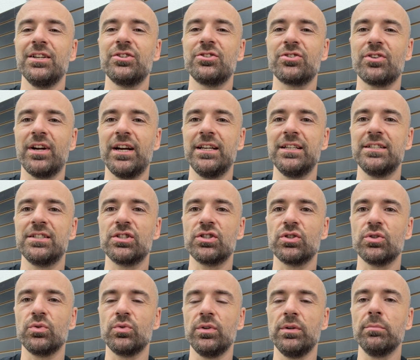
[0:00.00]
tried
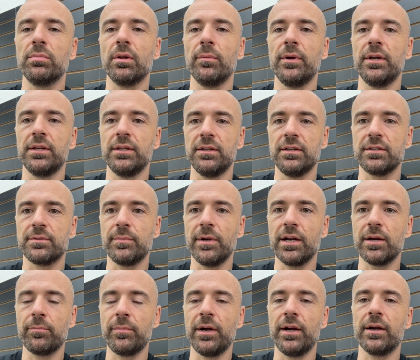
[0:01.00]
to implement in this
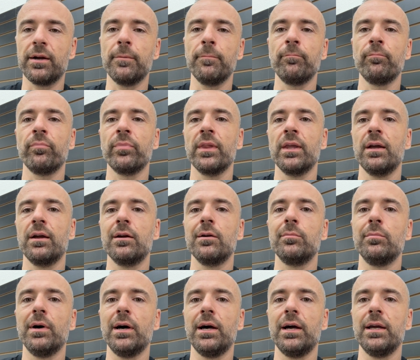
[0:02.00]
backpack
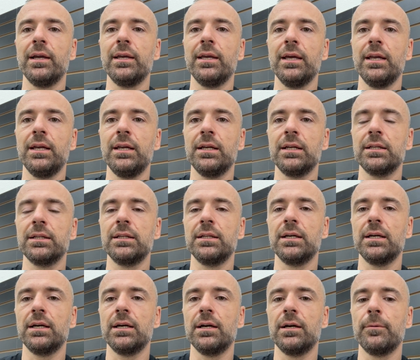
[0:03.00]
by getting
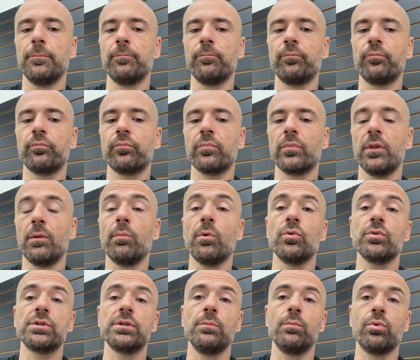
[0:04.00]
the
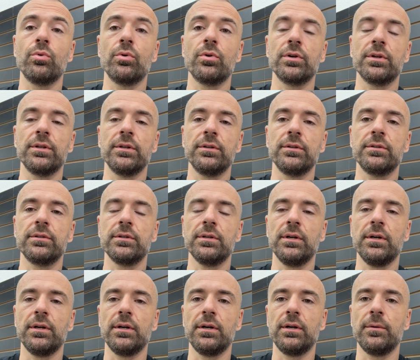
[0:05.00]
most important
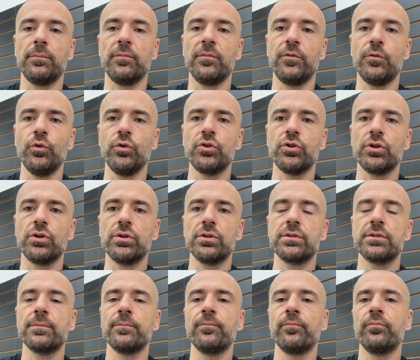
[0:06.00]

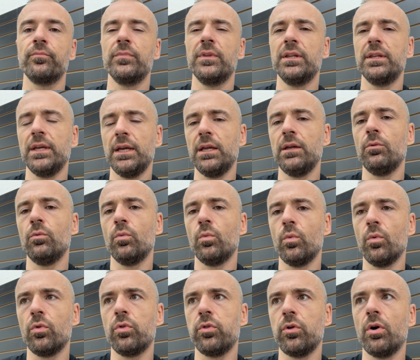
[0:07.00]
features that they
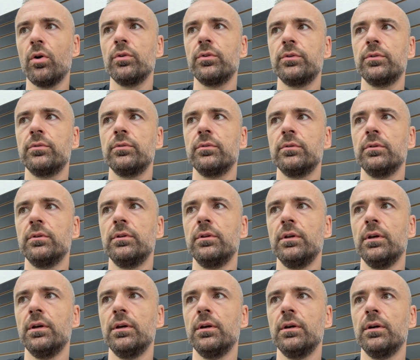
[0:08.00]
thought
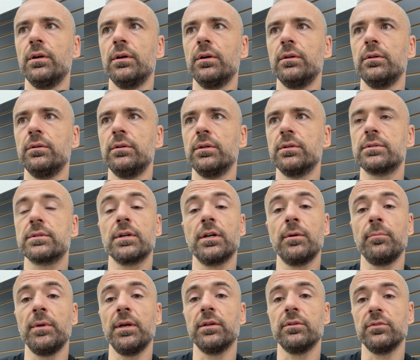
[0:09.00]
that's going to
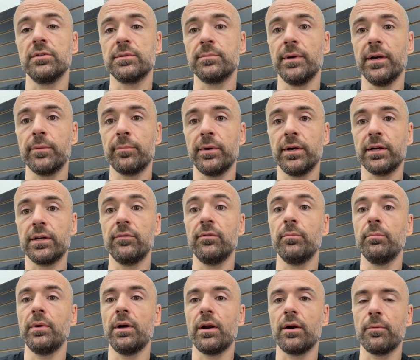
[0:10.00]
make this backpack even
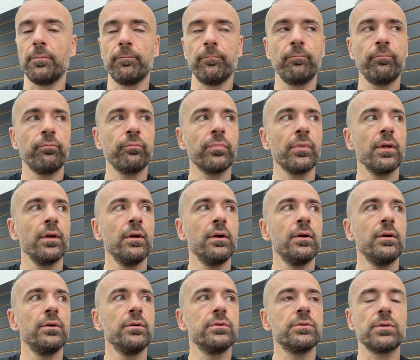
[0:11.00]
better.
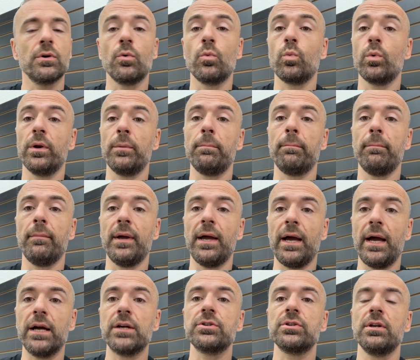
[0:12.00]
So what
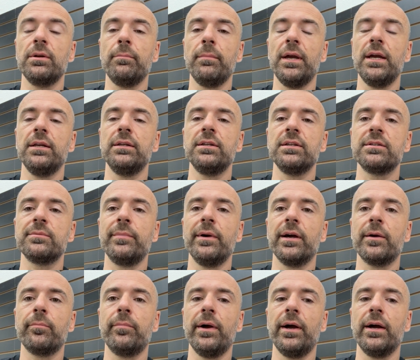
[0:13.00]
actually made this
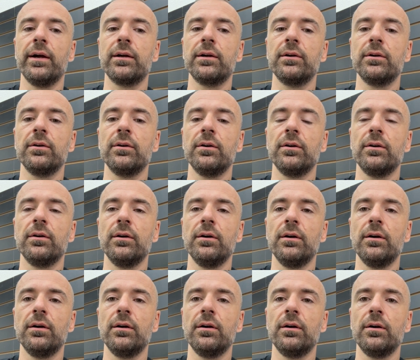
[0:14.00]
backpack
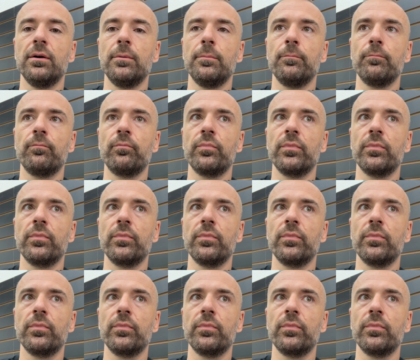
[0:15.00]
um,